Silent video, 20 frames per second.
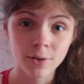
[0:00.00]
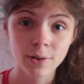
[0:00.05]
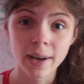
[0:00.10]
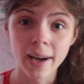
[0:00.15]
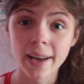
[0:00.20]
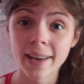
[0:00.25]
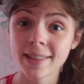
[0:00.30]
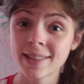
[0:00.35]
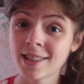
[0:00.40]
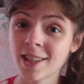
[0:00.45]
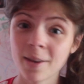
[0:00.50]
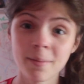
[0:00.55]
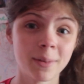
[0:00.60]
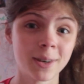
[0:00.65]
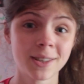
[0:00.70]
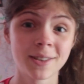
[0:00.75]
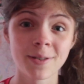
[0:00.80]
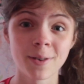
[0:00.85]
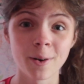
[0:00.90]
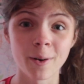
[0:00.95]
you guys so
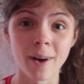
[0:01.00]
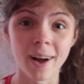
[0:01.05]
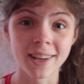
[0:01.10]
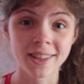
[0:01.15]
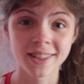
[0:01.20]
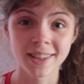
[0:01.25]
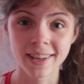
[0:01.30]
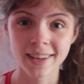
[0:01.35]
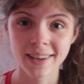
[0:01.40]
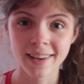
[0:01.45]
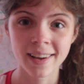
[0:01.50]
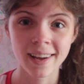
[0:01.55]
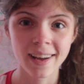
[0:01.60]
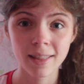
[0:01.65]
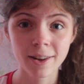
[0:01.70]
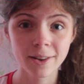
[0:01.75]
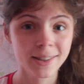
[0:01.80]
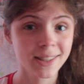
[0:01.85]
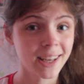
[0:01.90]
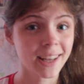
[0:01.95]
much for watching.
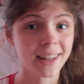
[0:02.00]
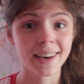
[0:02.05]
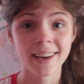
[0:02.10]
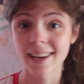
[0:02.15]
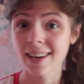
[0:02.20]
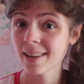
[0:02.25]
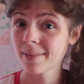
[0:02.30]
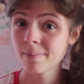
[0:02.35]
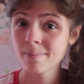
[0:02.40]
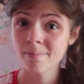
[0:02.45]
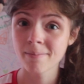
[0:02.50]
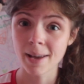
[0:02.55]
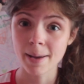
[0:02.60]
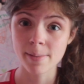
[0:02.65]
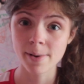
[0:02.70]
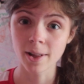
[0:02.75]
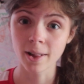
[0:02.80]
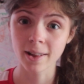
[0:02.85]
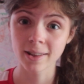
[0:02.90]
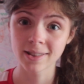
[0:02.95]
Lucy and Nick,
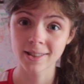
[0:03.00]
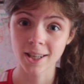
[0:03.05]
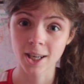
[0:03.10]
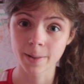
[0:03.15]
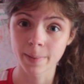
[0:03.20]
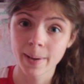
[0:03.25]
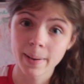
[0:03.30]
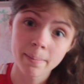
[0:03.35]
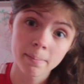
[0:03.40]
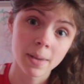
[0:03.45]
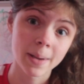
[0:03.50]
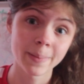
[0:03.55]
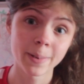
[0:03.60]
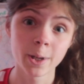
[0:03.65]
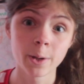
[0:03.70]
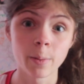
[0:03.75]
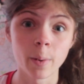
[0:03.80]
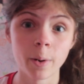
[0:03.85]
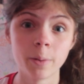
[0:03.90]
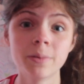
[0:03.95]
maybe you'll consider me, maybe
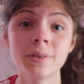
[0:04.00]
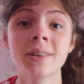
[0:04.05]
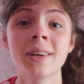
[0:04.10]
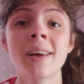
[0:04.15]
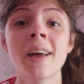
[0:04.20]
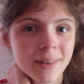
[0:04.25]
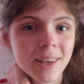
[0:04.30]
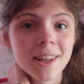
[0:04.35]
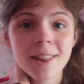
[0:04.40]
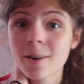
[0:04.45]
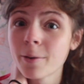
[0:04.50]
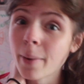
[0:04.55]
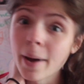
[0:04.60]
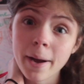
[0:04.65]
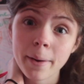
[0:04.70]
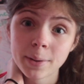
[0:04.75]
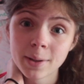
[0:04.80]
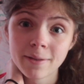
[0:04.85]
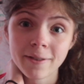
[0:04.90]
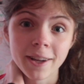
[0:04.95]
you won't. Either way,
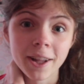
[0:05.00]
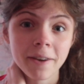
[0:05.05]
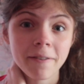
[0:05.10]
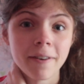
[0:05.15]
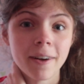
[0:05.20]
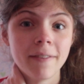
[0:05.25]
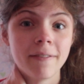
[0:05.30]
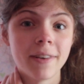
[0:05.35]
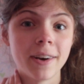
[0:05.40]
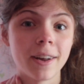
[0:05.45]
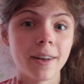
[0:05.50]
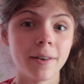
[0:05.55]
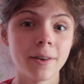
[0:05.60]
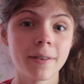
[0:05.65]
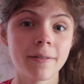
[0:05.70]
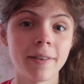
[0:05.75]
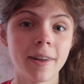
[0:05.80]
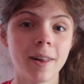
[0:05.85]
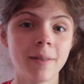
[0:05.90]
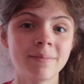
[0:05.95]
it was a really fun video to
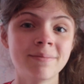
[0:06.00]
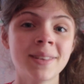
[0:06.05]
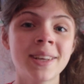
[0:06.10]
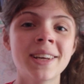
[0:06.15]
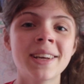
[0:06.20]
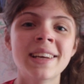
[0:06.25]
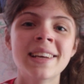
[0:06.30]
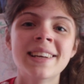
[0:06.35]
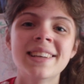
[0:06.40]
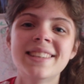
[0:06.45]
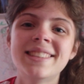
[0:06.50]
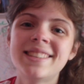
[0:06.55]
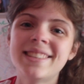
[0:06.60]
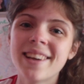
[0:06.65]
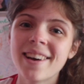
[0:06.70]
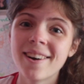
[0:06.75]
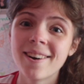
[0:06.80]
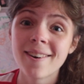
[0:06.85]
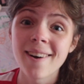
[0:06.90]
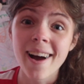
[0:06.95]
film.
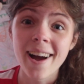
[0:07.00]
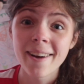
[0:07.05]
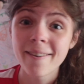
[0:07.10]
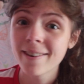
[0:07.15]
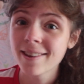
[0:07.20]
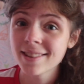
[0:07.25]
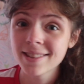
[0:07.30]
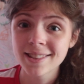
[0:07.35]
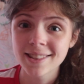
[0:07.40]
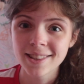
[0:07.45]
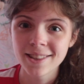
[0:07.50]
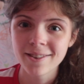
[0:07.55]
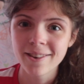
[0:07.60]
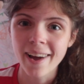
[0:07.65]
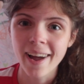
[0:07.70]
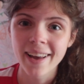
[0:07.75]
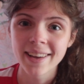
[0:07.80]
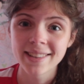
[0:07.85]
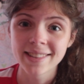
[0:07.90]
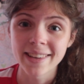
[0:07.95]
So I will see you
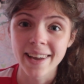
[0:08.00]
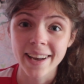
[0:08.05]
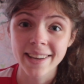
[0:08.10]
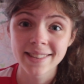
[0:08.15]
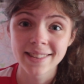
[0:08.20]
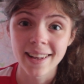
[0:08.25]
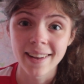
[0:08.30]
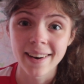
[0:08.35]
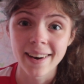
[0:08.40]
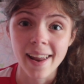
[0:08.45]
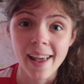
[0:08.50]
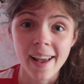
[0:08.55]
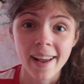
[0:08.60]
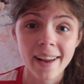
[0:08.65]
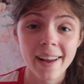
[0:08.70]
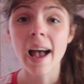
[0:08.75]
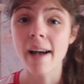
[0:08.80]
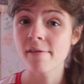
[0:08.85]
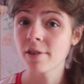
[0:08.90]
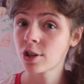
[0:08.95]
guys next
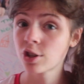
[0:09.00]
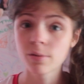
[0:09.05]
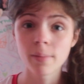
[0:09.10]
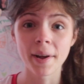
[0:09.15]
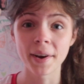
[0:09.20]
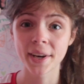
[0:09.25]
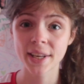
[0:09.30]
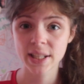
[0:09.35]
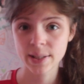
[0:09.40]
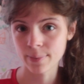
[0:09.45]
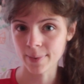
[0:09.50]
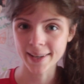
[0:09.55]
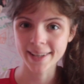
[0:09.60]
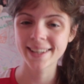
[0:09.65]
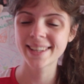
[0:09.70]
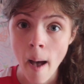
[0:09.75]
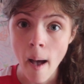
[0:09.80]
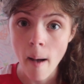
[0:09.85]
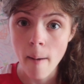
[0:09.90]
Sunday. Have a tremendous week.